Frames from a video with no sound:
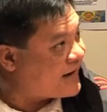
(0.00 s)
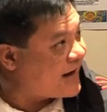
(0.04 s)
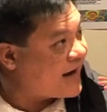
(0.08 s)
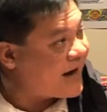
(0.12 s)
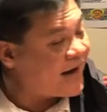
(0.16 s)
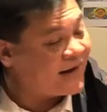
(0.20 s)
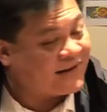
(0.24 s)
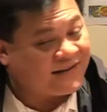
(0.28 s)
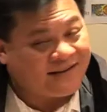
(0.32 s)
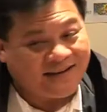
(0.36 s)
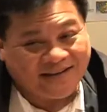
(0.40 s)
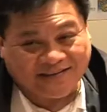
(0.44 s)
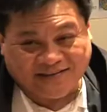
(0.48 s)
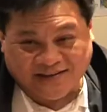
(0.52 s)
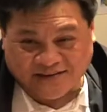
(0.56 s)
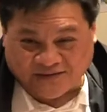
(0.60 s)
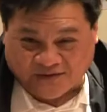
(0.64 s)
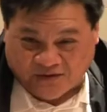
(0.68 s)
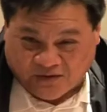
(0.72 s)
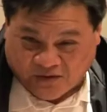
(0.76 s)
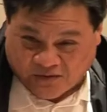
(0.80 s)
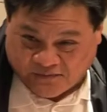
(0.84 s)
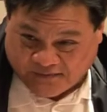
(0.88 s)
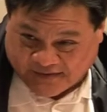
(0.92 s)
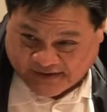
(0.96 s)
And this is
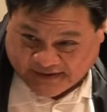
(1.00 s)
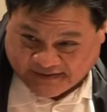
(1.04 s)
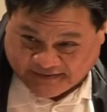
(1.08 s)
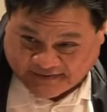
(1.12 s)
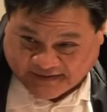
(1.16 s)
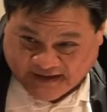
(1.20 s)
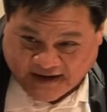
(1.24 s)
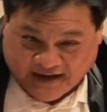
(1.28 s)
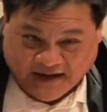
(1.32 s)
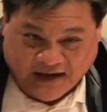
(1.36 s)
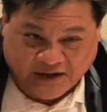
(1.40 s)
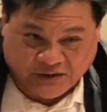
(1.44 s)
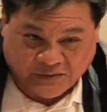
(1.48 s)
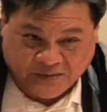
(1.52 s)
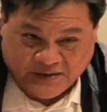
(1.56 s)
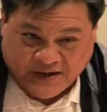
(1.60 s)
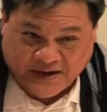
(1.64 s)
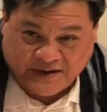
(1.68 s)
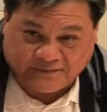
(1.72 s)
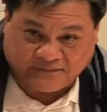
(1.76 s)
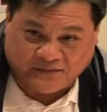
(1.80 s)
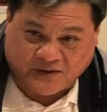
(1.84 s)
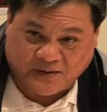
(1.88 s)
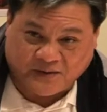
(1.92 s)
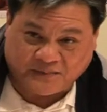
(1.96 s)
all very sad. And you'll
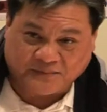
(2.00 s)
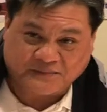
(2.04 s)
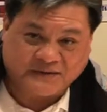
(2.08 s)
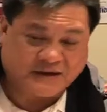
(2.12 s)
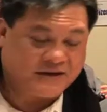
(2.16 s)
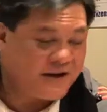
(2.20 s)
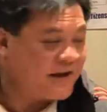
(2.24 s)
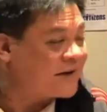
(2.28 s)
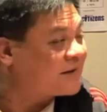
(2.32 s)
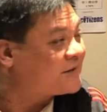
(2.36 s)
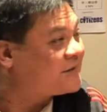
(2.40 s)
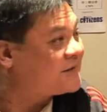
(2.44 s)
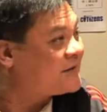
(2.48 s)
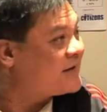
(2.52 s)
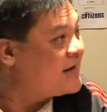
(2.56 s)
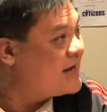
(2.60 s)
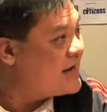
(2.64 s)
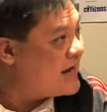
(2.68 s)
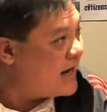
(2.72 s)
hear from the next